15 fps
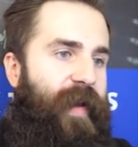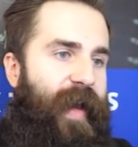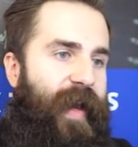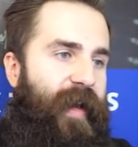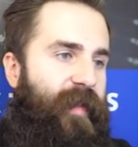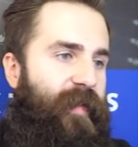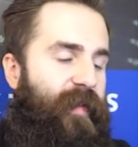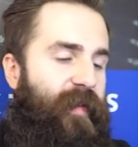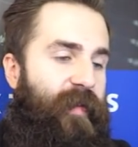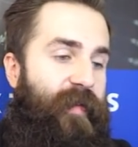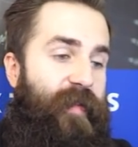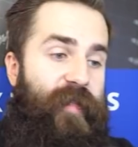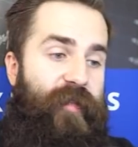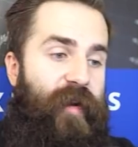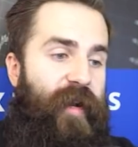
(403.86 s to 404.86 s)

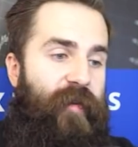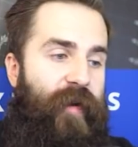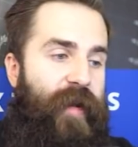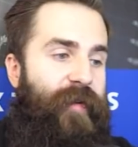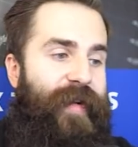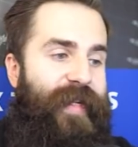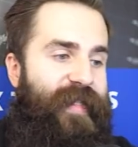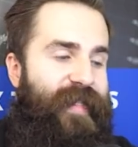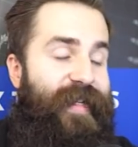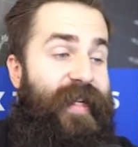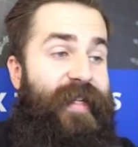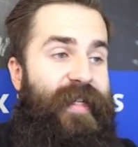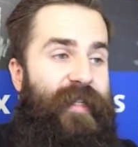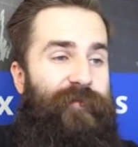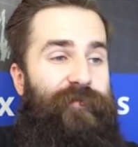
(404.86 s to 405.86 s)
and straight away you can see
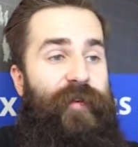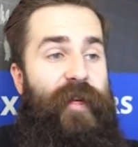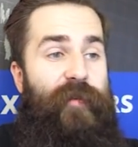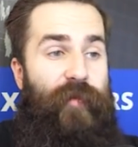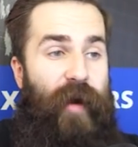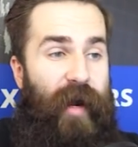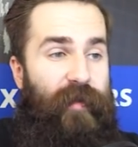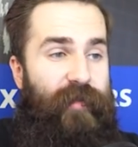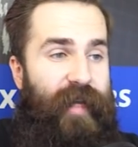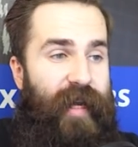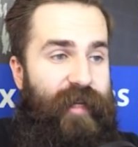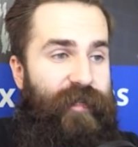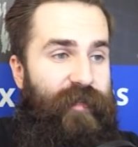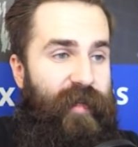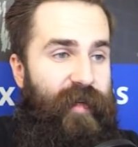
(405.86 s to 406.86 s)
that it's pretty wild
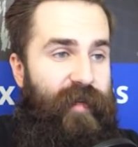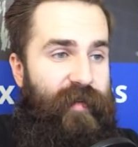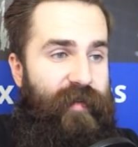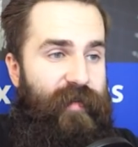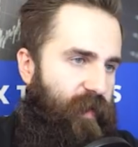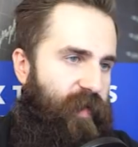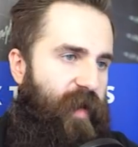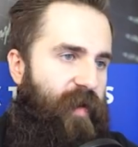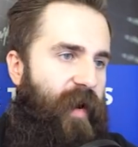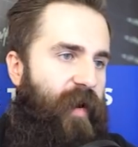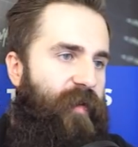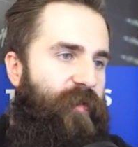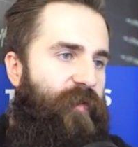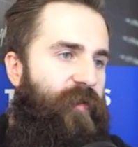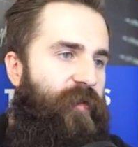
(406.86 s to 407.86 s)
actually. There
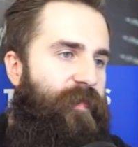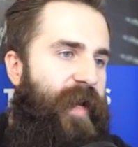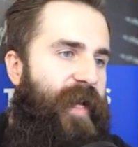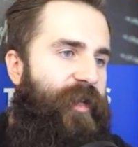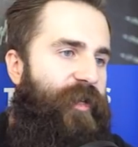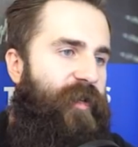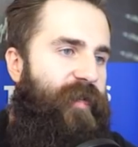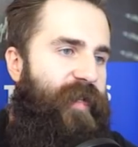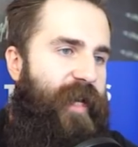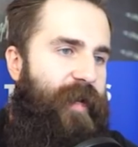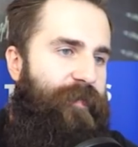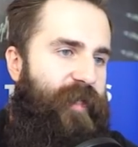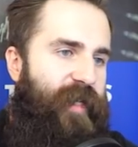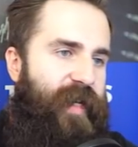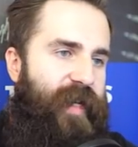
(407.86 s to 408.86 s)
are two major
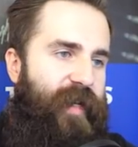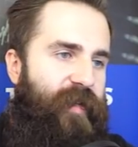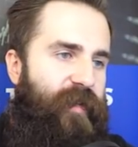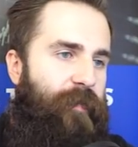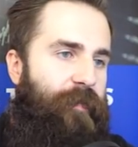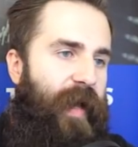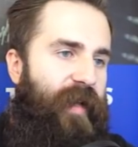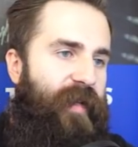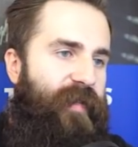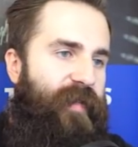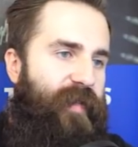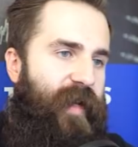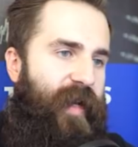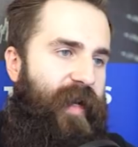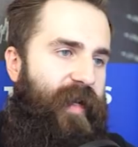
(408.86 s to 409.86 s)
dips in the
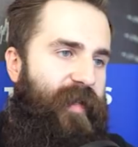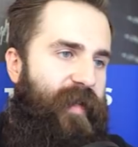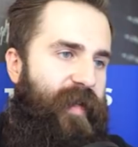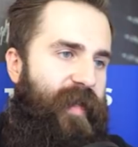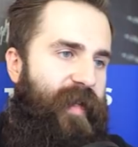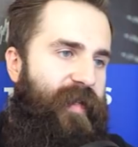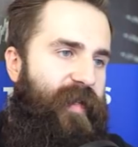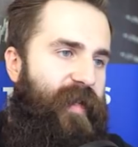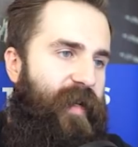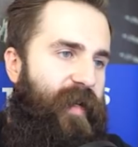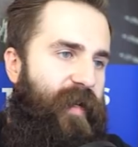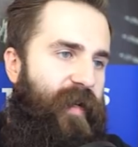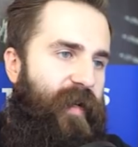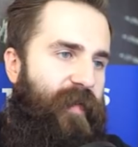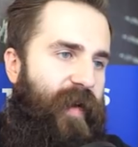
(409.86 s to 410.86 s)
balance, and it is
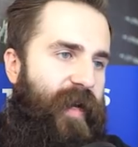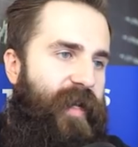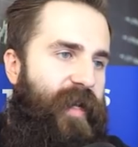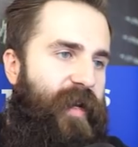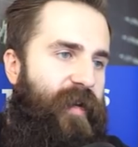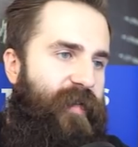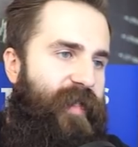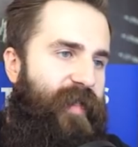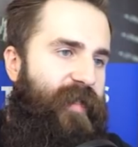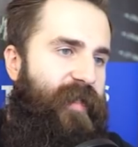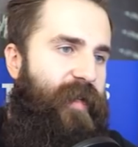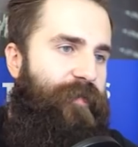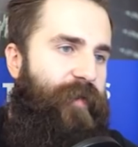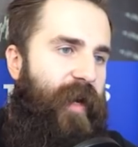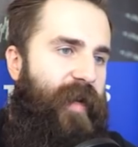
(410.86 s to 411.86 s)
right here, this
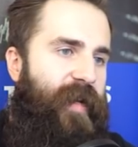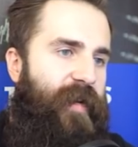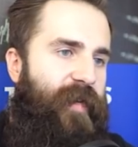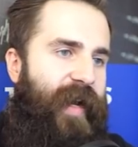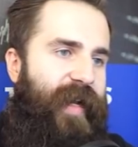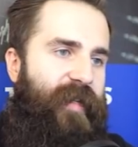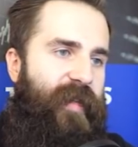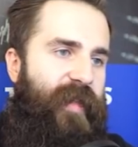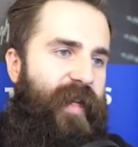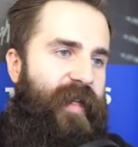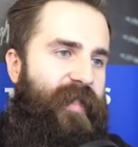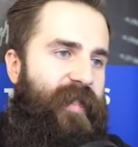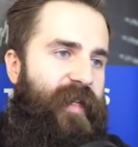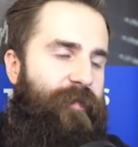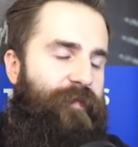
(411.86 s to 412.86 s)
dip right here, and
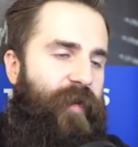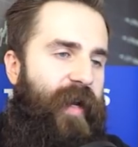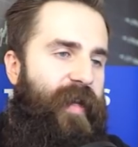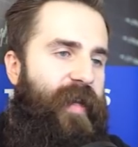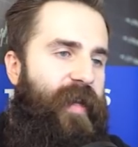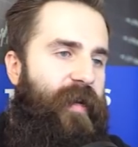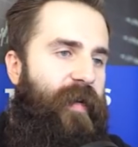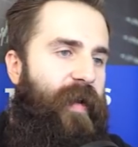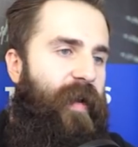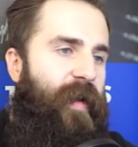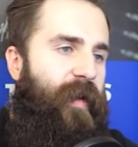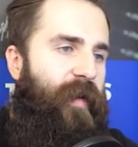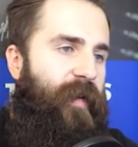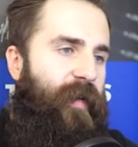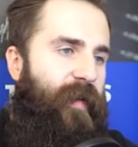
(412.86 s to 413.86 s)
this dip right here.
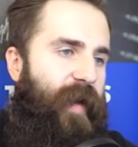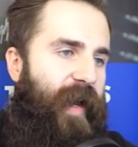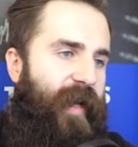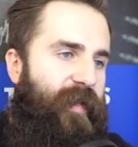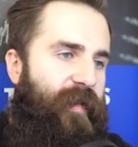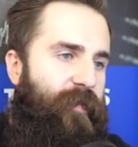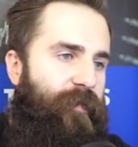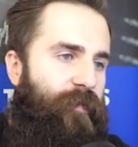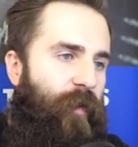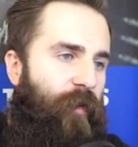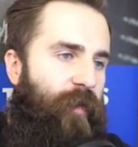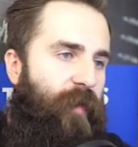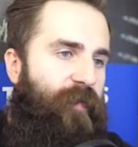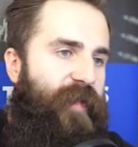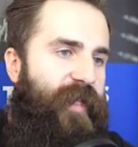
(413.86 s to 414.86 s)
And
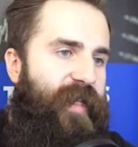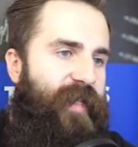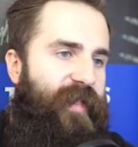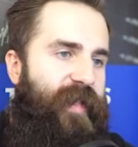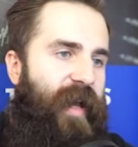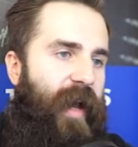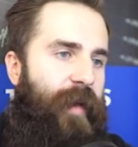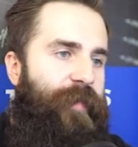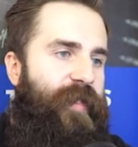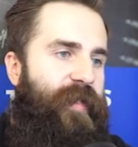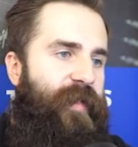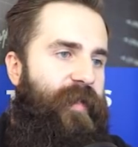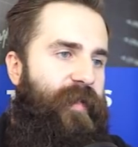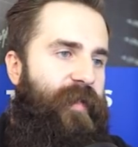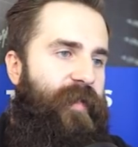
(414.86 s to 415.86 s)
both of these times
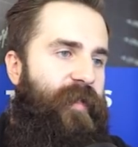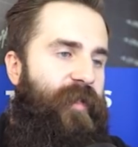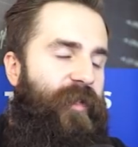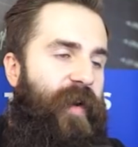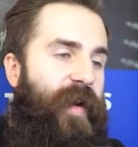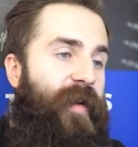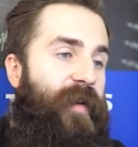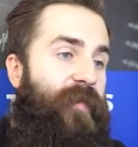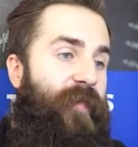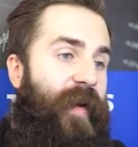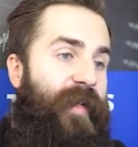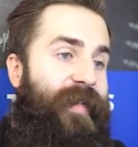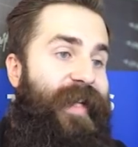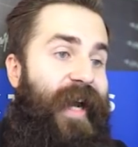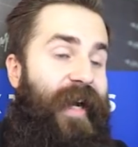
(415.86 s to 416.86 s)
the trader
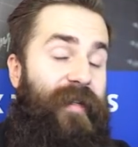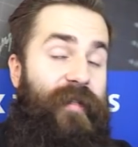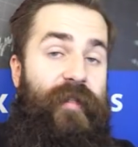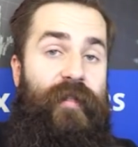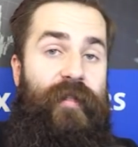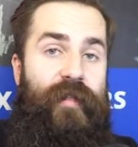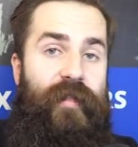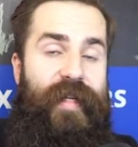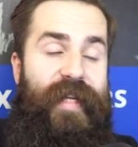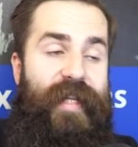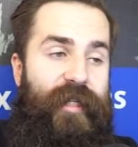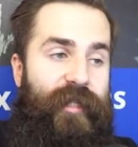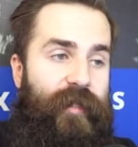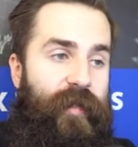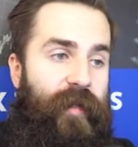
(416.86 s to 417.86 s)
went under the
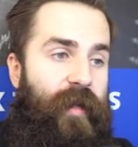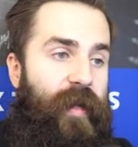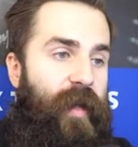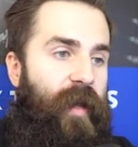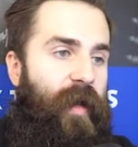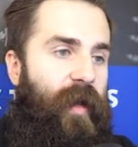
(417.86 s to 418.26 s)
initial